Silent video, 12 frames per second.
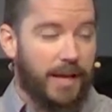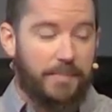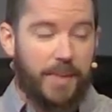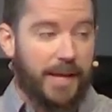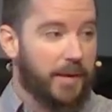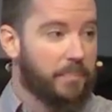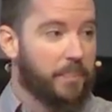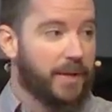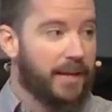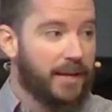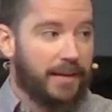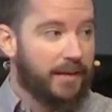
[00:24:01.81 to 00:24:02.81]
make a
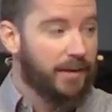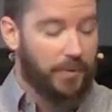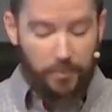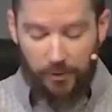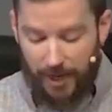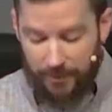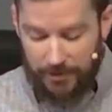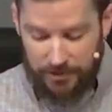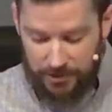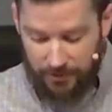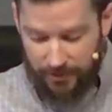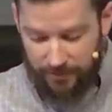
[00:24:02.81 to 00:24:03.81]
big promise
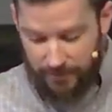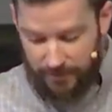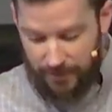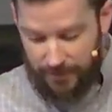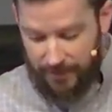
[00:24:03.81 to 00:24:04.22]
to Him,